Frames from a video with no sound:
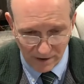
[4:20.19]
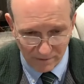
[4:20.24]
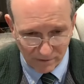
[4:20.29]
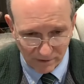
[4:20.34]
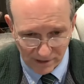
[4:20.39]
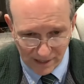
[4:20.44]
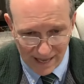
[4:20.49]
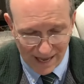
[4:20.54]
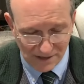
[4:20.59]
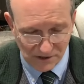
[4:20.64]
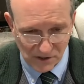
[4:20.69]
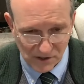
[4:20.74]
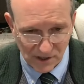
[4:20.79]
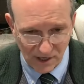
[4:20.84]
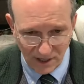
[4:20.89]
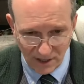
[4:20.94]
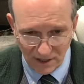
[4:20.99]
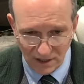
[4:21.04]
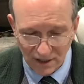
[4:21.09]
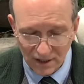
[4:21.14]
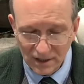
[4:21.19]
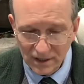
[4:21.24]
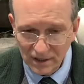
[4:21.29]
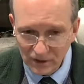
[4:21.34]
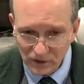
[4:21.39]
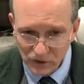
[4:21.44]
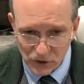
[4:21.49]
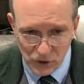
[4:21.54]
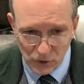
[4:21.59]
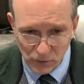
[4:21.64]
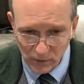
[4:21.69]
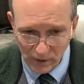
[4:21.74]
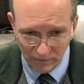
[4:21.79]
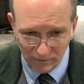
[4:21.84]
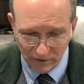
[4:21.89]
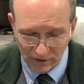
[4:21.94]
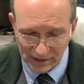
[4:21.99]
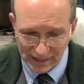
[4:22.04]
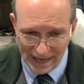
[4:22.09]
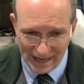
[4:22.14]
everlasting to
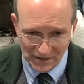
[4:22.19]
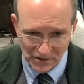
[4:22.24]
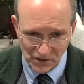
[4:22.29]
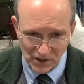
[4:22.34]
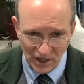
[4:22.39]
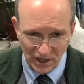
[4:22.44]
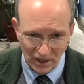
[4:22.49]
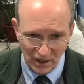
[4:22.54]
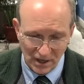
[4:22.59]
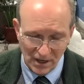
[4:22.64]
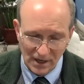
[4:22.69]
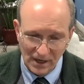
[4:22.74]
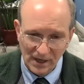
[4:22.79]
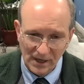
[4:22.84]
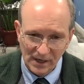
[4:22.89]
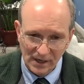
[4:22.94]
everlasting,